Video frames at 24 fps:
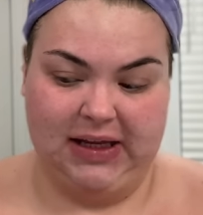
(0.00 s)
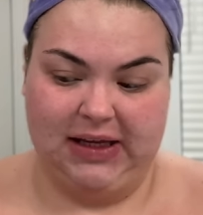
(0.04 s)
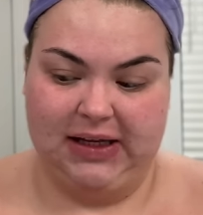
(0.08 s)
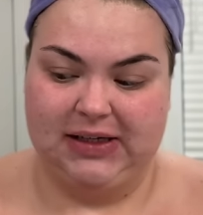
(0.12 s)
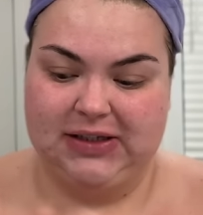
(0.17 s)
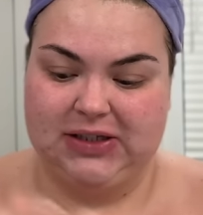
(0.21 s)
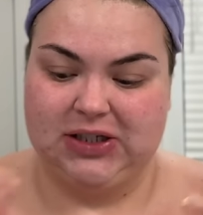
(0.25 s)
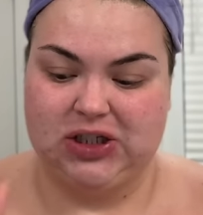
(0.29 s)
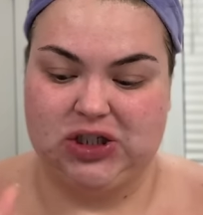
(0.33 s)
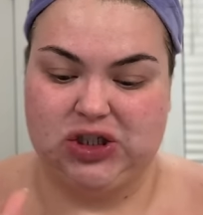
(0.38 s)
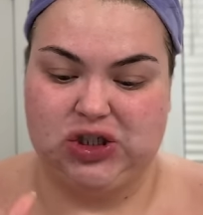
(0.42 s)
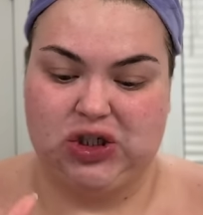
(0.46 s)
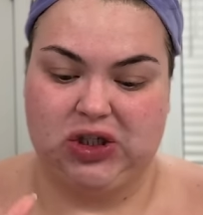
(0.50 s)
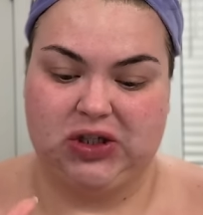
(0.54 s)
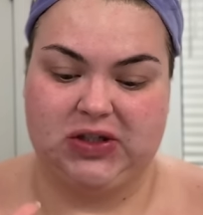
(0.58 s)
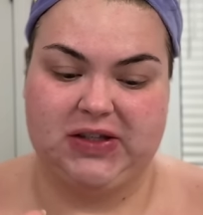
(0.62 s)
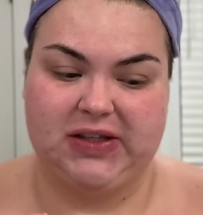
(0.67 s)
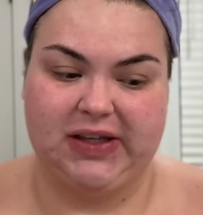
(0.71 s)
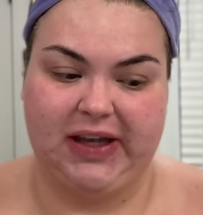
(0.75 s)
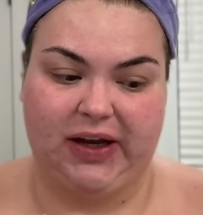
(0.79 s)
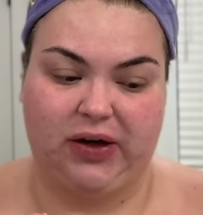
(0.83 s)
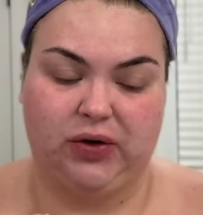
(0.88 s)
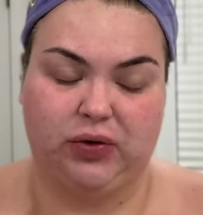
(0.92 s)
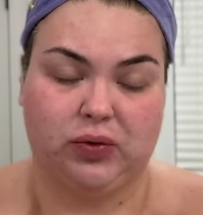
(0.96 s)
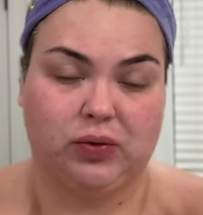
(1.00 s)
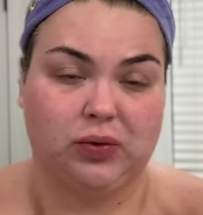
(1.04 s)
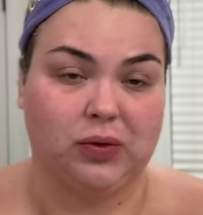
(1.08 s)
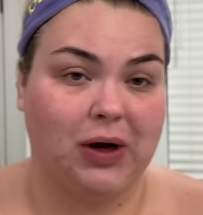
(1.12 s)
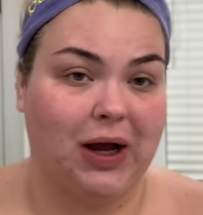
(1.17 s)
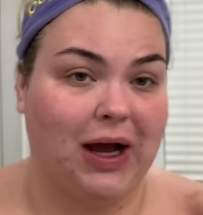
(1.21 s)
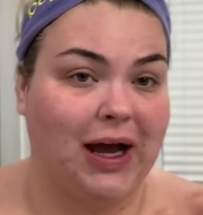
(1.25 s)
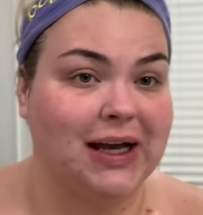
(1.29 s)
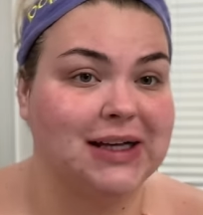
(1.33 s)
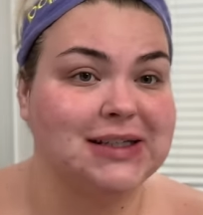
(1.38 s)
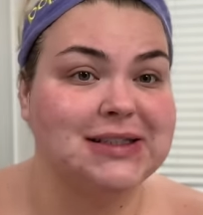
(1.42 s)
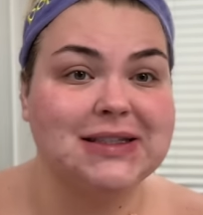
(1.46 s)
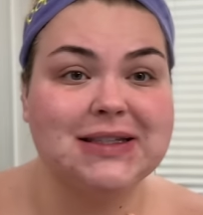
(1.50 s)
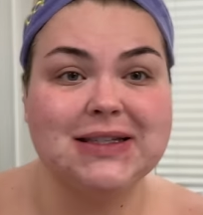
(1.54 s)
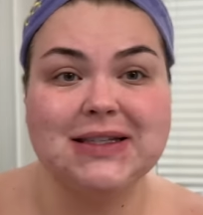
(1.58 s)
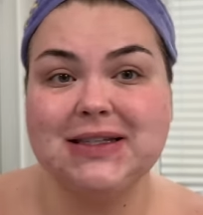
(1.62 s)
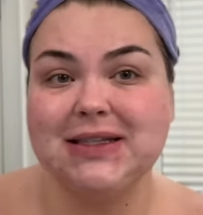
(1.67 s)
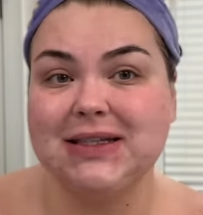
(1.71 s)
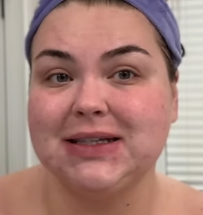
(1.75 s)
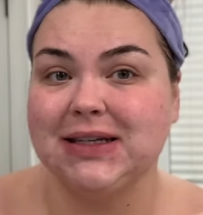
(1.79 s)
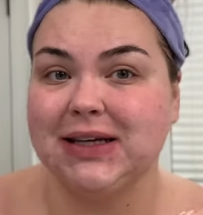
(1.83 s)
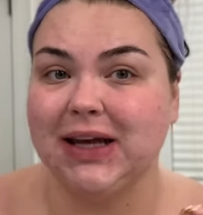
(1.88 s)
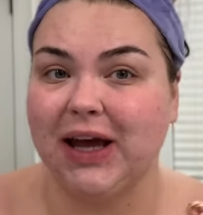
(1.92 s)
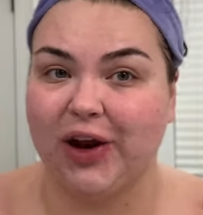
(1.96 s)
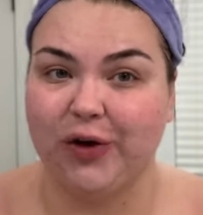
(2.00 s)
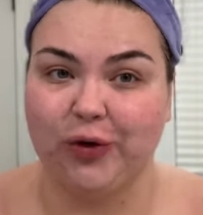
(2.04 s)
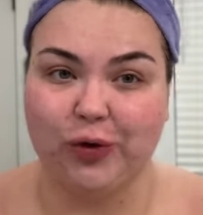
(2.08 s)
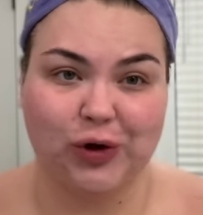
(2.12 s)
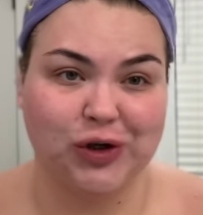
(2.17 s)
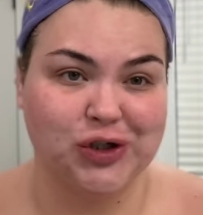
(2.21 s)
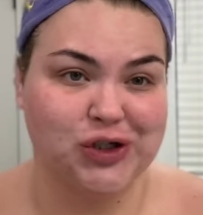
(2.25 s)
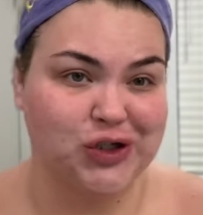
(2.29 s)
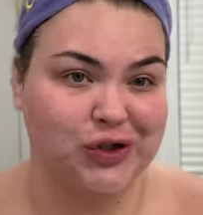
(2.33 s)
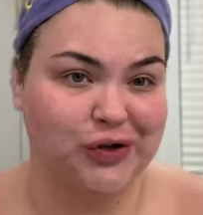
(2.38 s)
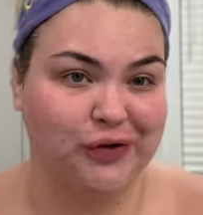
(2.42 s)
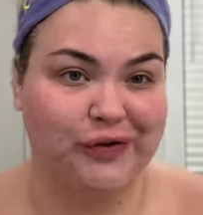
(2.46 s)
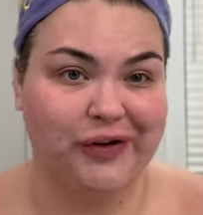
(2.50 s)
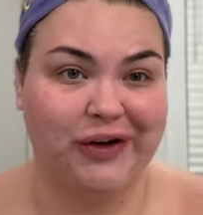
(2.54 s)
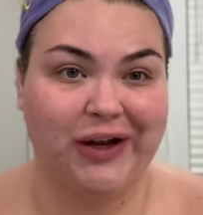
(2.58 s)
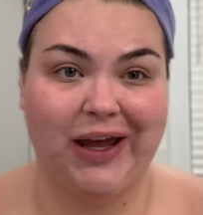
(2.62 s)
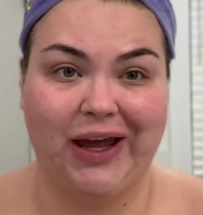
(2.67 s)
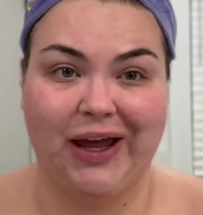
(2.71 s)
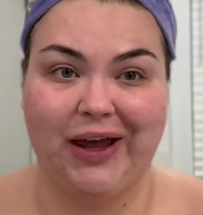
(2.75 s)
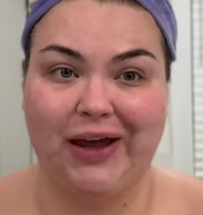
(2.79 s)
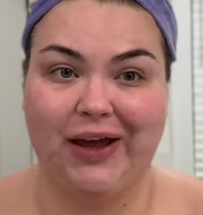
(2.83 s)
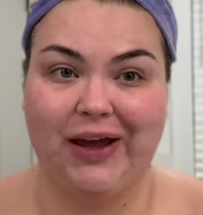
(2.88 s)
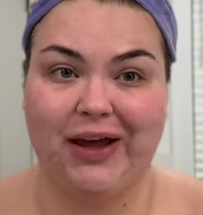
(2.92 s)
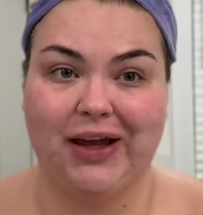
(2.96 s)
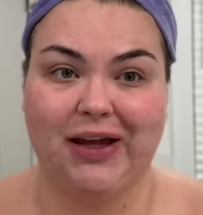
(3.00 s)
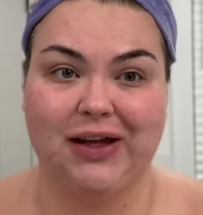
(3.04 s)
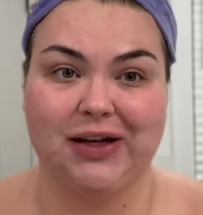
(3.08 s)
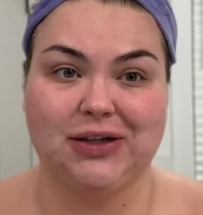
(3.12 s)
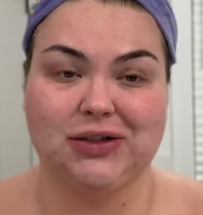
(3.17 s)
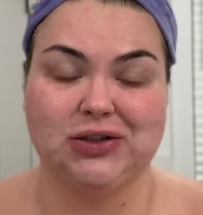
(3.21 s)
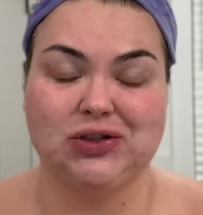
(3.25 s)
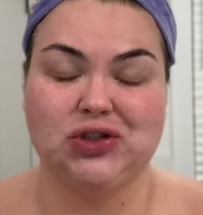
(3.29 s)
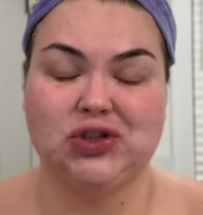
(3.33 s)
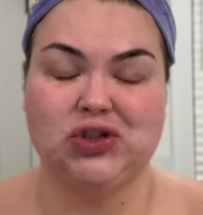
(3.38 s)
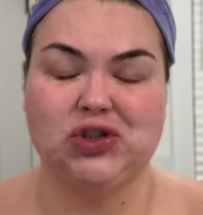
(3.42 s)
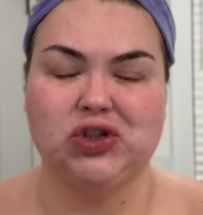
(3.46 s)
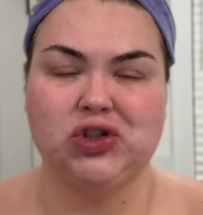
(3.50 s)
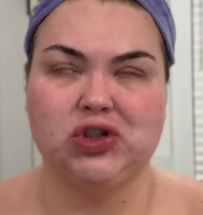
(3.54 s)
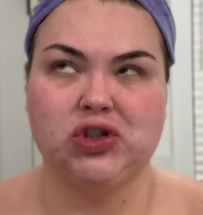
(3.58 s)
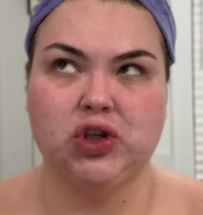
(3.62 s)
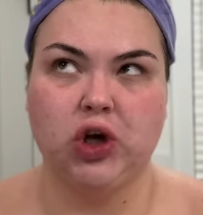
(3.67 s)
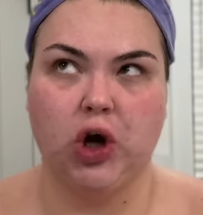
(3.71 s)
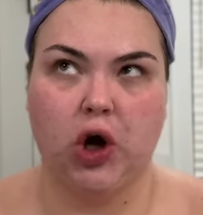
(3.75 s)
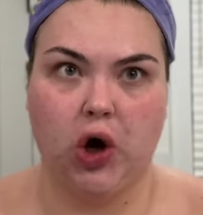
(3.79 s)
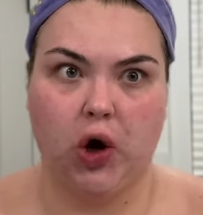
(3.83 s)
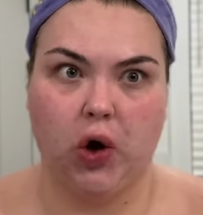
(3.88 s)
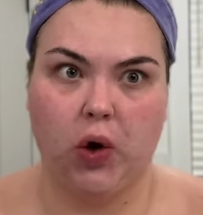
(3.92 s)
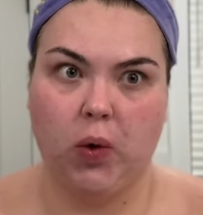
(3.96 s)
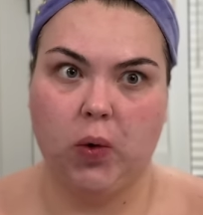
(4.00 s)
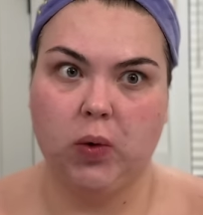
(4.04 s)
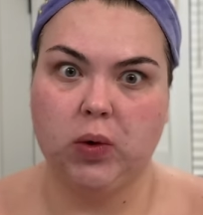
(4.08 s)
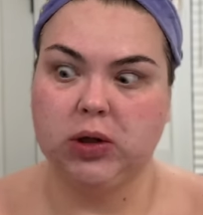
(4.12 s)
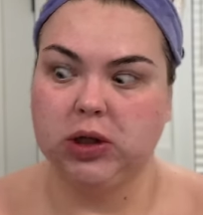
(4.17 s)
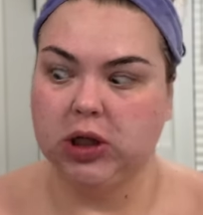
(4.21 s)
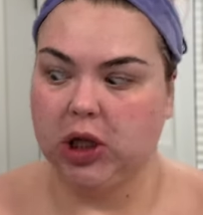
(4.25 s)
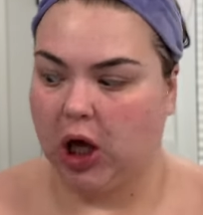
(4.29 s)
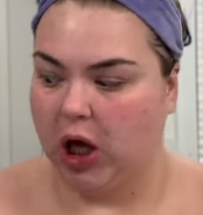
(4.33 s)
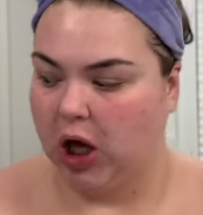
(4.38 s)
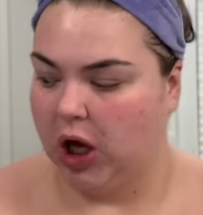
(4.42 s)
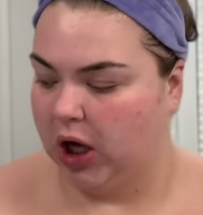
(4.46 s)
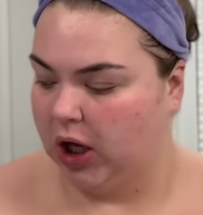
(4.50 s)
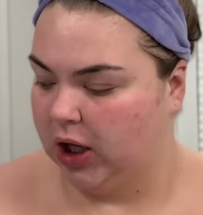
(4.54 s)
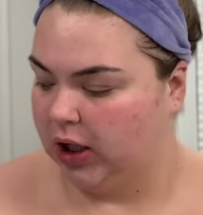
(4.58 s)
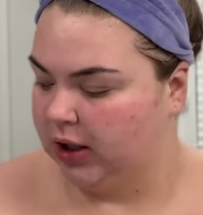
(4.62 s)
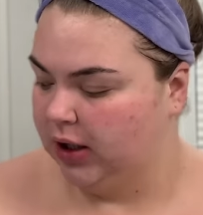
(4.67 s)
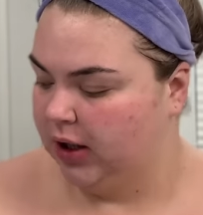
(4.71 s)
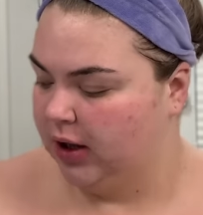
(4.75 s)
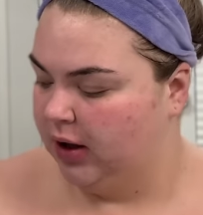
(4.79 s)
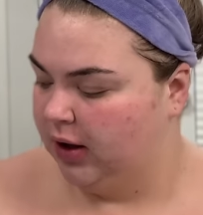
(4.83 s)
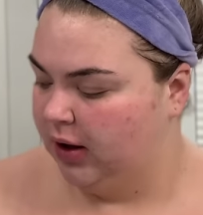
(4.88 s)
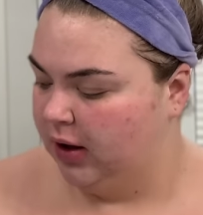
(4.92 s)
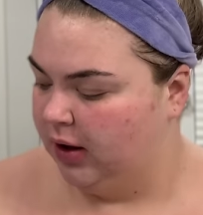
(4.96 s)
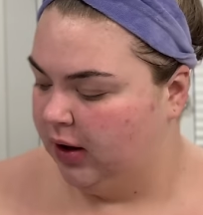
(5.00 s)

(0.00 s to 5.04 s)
to just like rest and rejuvenate in so long.